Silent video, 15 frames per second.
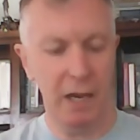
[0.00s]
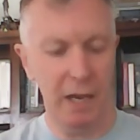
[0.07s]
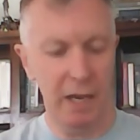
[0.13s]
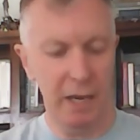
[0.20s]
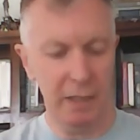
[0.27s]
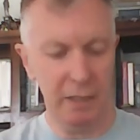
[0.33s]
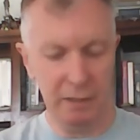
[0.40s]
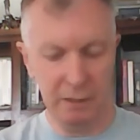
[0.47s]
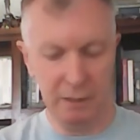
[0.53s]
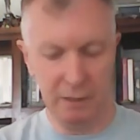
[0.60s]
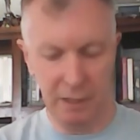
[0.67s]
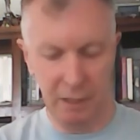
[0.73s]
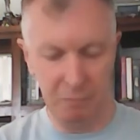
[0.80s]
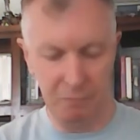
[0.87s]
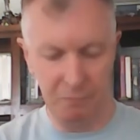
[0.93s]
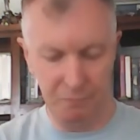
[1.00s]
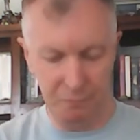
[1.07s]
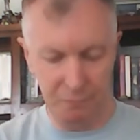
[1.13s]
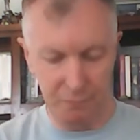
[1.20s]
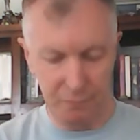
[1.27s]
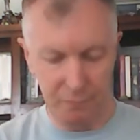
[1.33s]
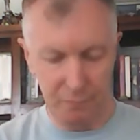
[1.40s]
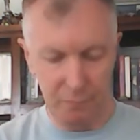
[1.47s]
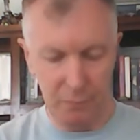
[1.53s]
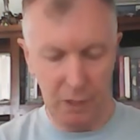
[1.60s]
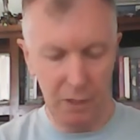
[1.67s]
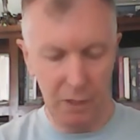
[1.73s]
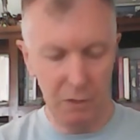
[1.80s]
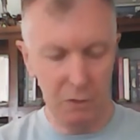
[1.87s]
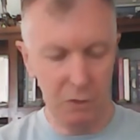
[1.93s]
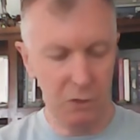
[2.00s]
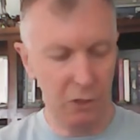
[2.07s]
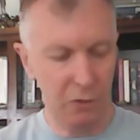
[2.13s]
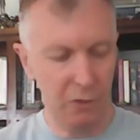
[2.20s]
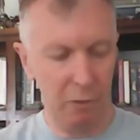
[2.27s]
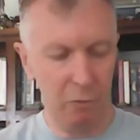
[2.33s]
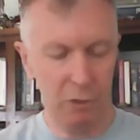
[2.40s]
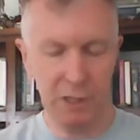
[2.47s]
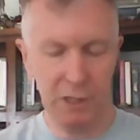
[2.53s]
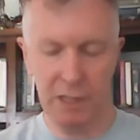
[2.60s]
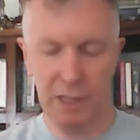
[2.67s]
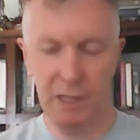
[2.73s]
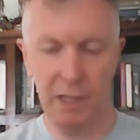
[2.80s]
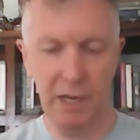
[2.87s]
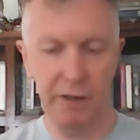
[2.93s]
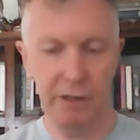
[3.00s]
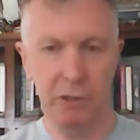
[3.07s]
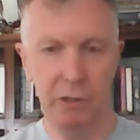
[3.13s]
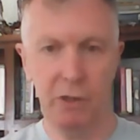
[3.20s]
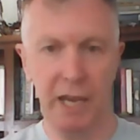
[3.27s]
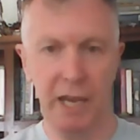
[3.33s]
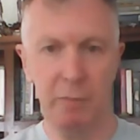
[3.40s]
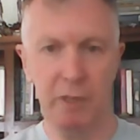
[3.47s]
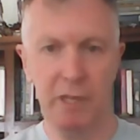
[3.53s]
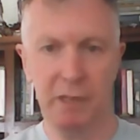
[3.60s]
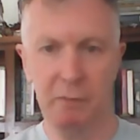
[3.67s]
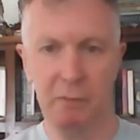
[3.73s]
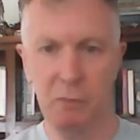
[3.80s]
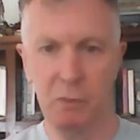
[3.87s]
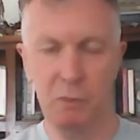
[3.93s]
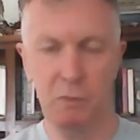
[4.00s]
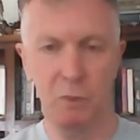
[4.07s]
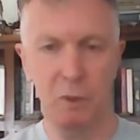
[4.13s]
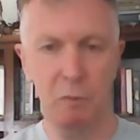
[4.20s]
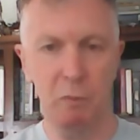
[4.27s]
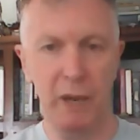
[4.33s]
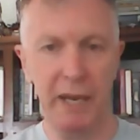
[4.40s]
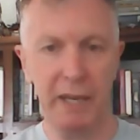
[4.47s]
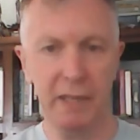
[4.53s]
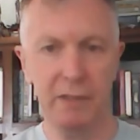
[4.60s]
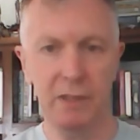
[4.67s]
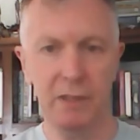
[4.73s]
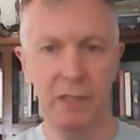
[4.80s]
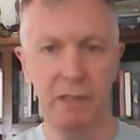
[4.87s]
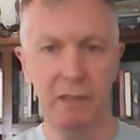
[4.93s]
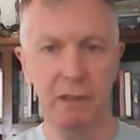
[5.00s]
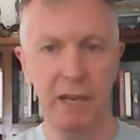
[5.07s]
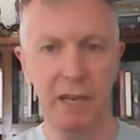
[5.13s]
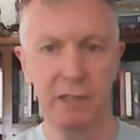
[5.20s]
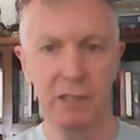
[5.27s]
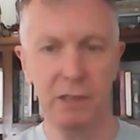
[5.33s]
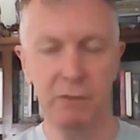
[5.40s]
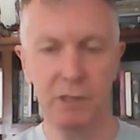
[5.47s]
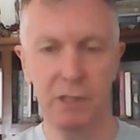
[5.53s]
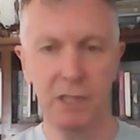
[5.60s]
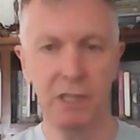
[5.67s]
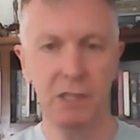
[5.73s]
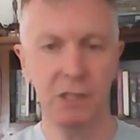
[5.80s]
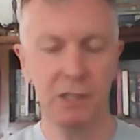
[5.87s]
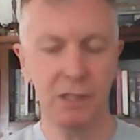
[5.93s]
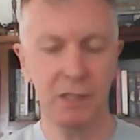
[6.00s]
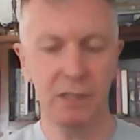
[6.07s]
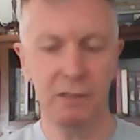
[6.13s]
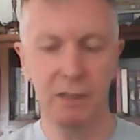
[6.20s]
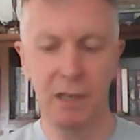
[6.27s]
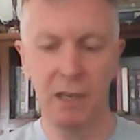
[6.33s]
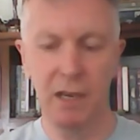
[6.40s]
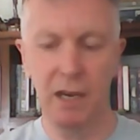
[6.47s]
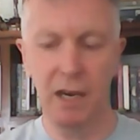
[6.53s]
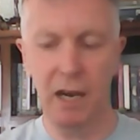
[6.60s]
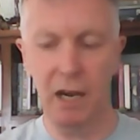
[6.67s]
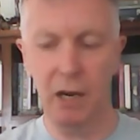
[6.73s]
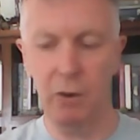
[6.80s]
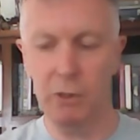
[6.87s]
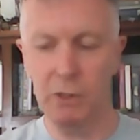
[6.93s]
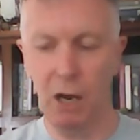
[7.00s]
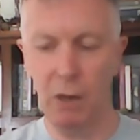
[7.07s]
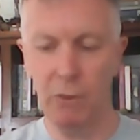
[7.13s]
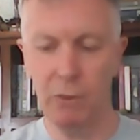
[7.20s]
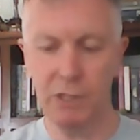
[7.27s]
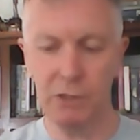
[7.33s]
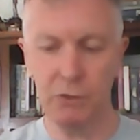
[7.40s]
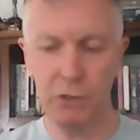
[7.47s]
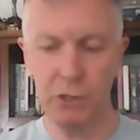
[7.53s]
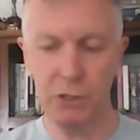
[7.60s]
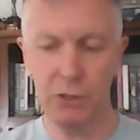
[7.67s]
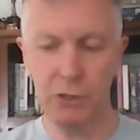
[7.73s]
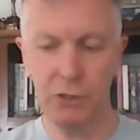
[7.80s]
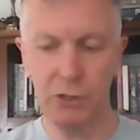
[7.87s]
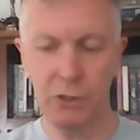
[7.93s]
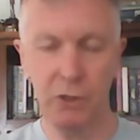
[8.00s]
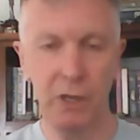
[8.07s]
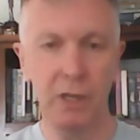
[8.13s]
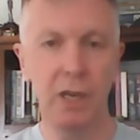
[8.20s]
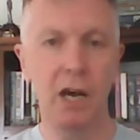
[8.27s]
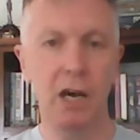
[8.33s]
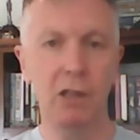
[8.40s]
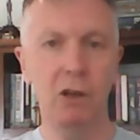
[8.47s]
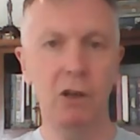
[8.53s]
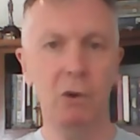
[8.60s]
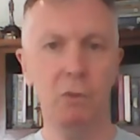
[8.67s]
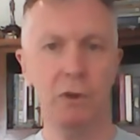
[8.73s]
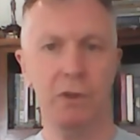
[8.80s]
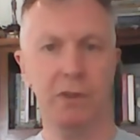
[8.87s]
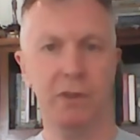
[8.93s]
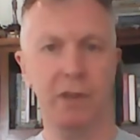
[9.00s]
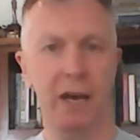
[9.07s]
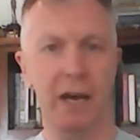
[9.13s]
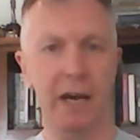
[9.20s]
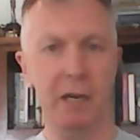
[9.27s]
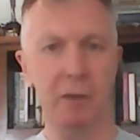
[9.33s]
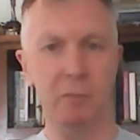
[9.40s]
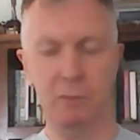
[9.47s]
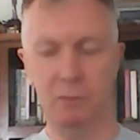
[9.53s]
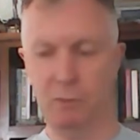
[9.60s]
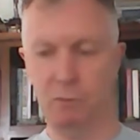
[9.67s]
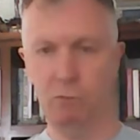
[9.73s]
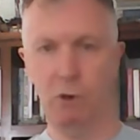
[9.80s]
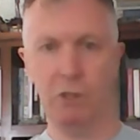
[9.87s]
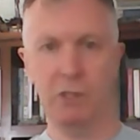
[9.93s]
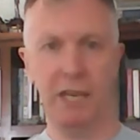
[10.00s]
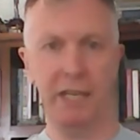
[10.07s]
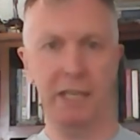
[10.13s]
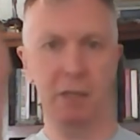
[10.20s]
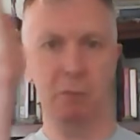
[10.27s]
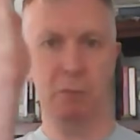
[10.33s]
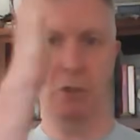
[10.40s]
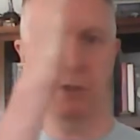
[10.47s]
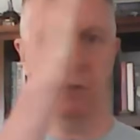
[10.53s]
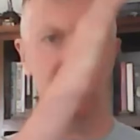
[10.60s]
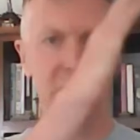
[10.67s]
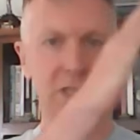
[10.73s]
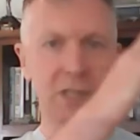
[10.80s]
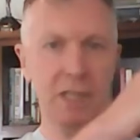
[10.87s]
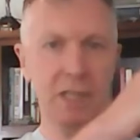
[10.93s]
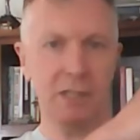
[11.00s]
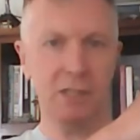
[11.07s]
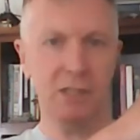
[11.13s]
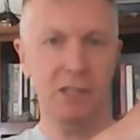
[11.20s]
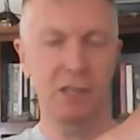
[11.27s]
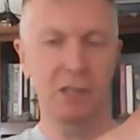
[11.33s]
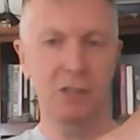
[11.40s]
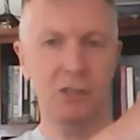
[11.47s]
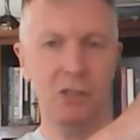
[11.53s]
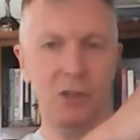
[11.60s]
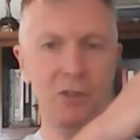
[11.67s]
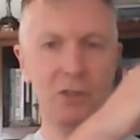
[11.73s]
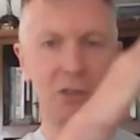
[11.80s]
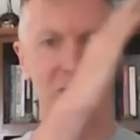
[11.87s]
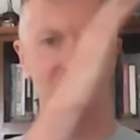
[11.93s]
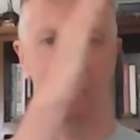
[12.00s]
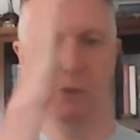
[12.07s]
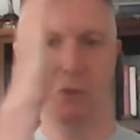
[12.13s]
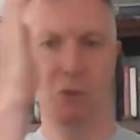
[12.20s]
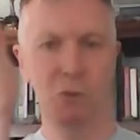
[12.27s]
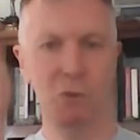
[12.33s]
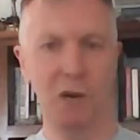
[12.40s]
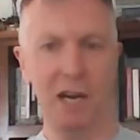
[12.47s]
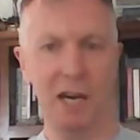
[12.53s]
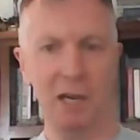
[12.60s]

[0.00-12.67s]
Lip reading: And so that was the aerial gaming back in the late 70s that I was introduced to, along with rotating maneuver sticks so that you